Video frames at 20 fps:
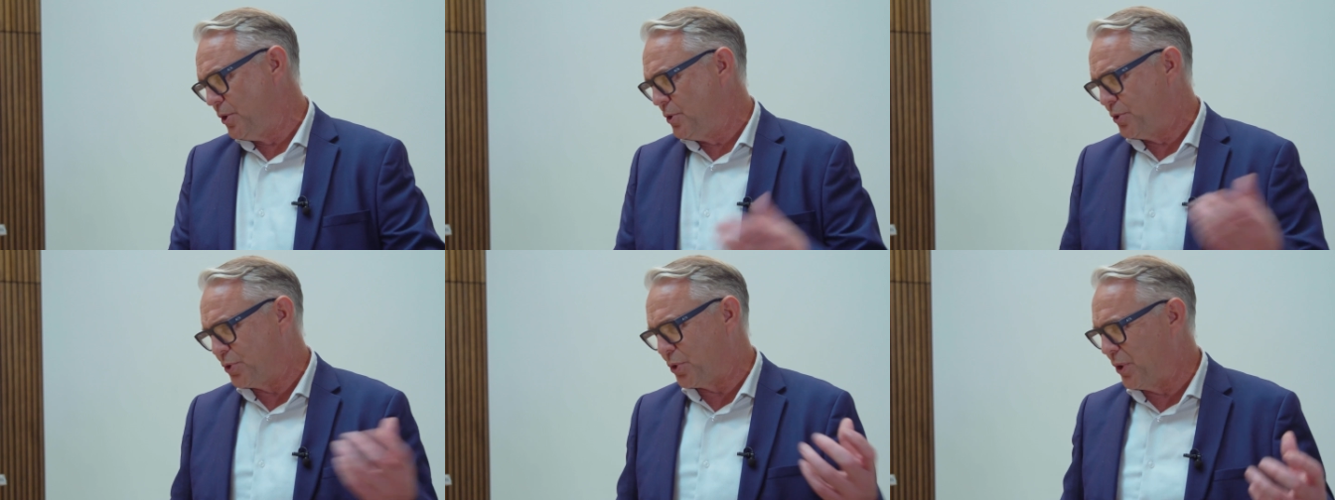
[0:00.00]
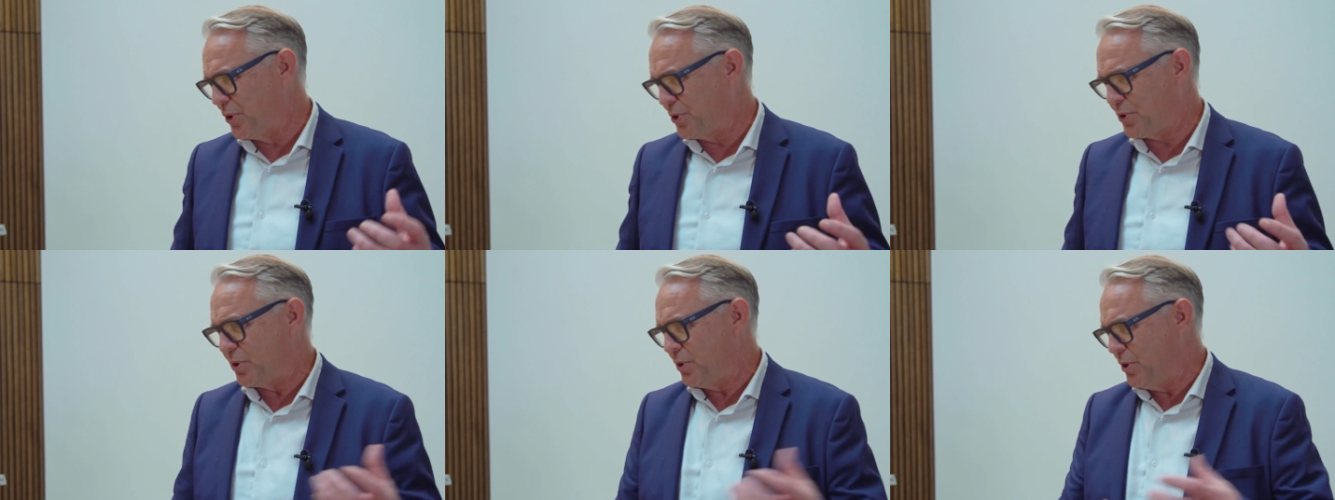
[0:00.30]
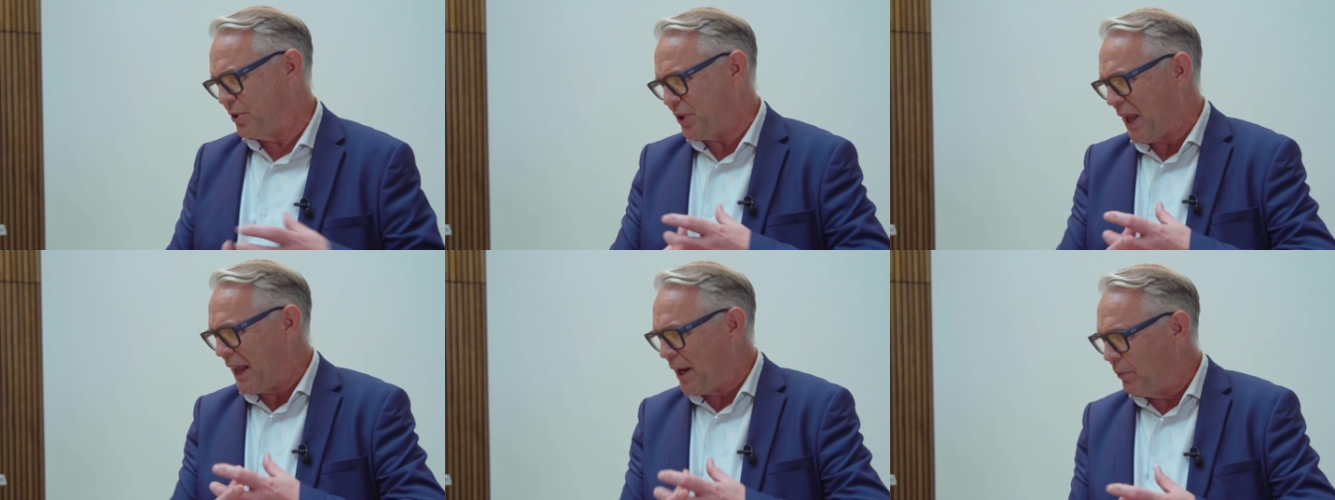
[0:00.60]
So it's
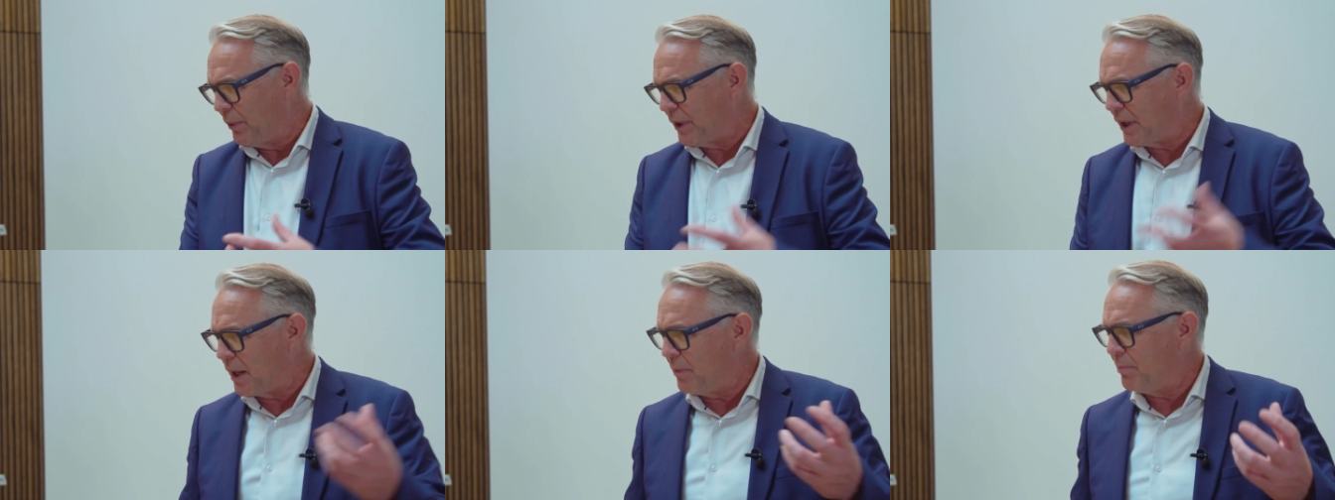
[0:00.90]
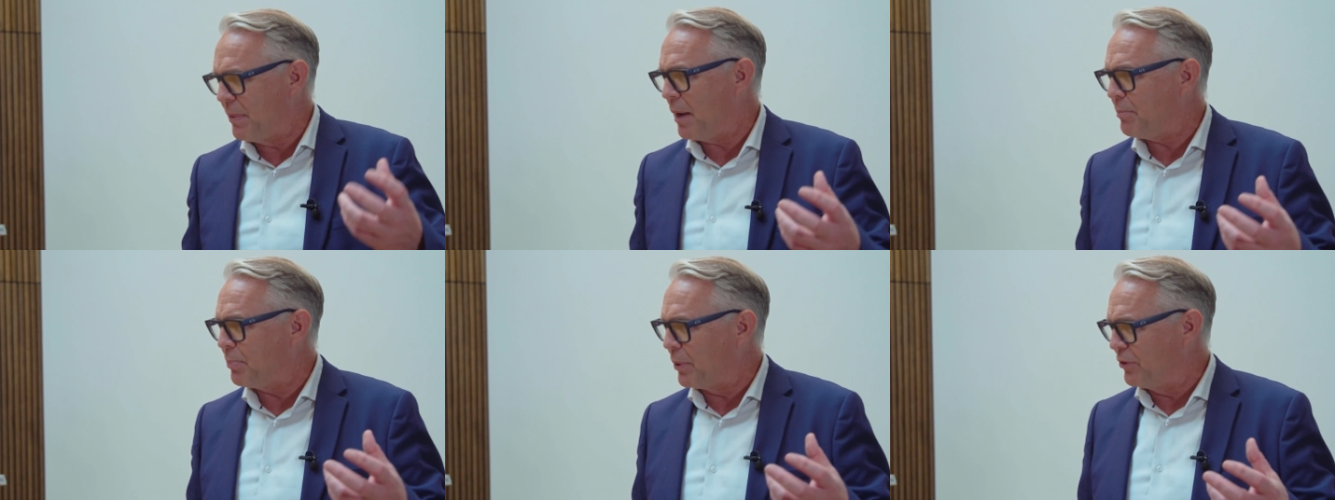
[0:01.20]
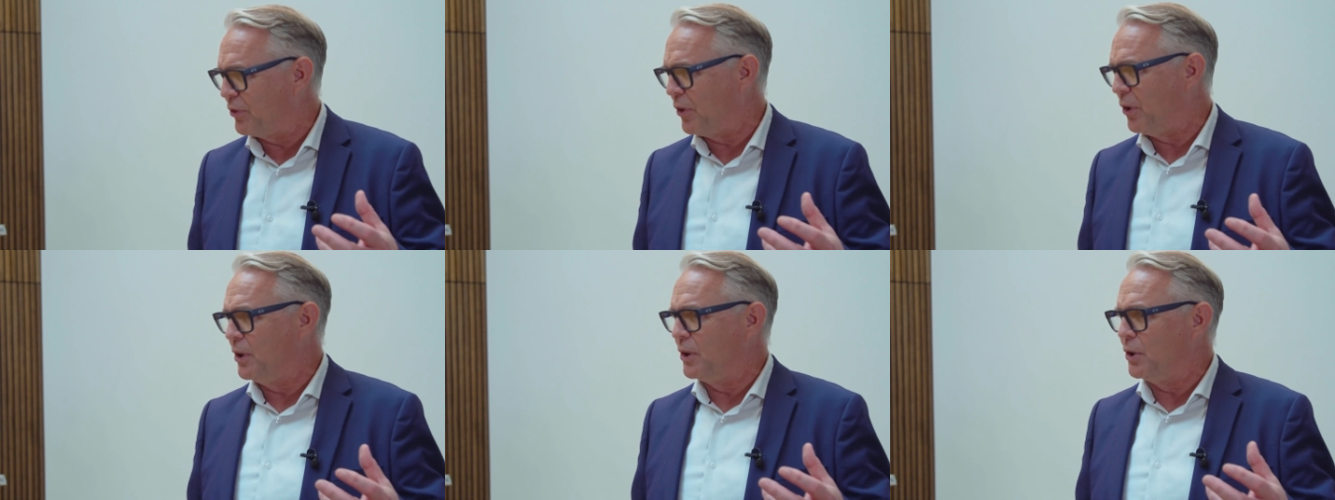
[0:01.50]
kind of, we keep that
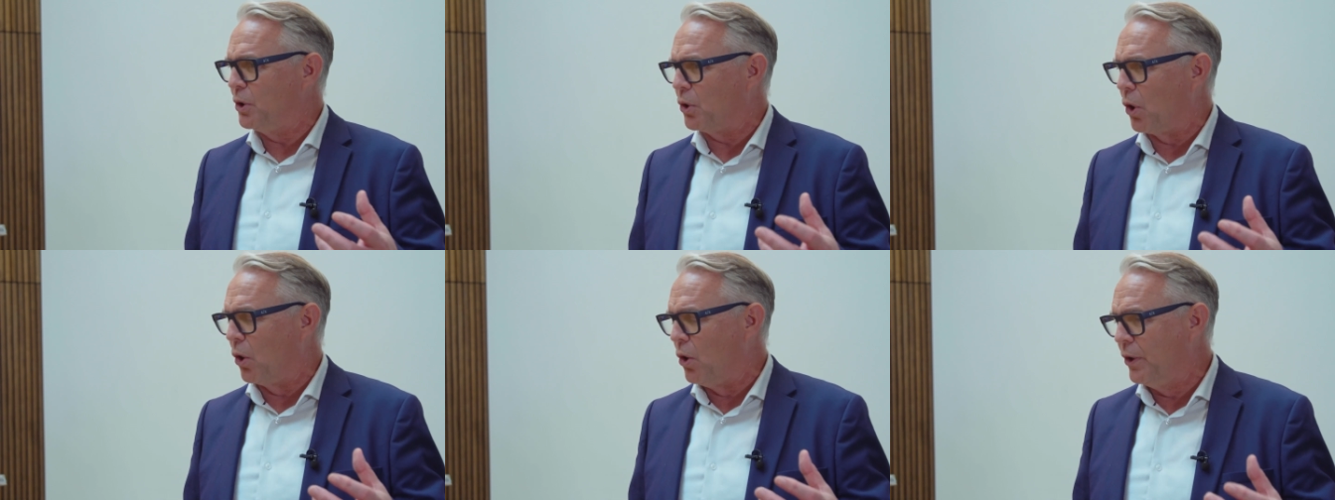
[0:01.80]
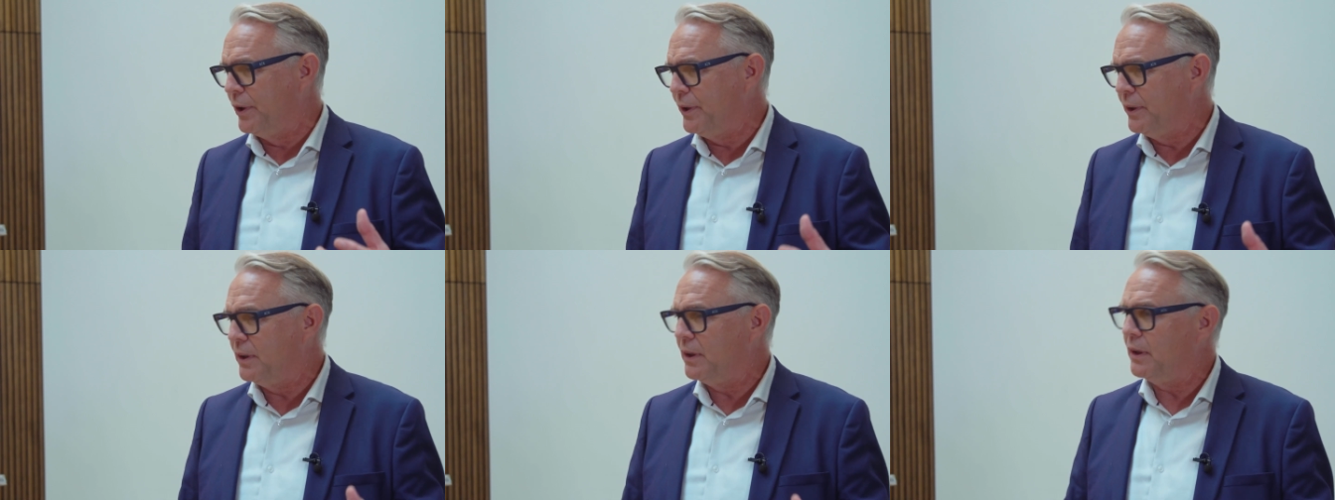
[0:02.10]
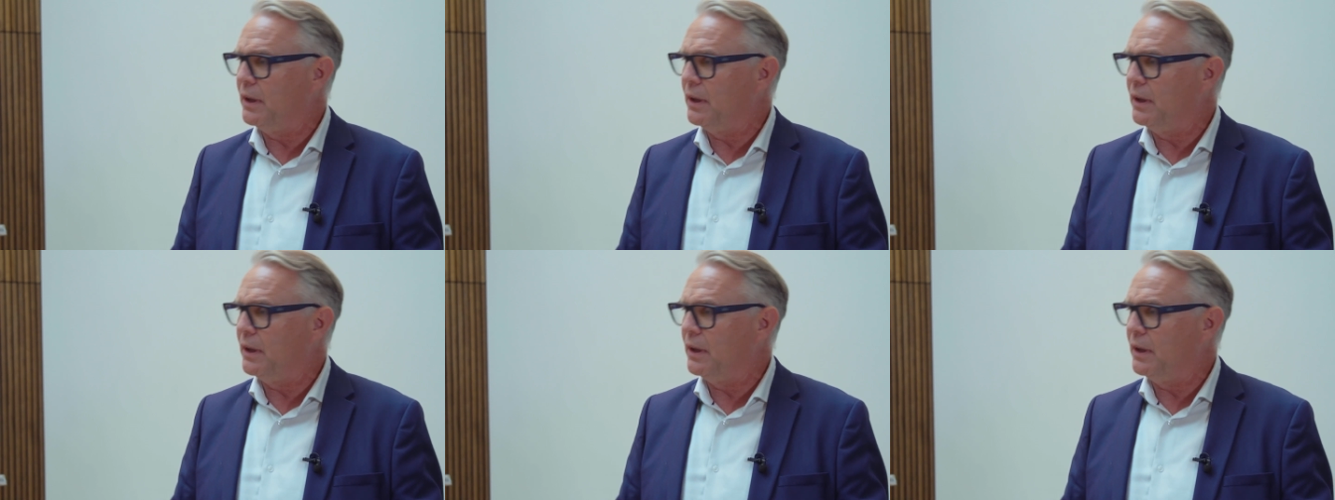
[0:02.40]
portfolio going.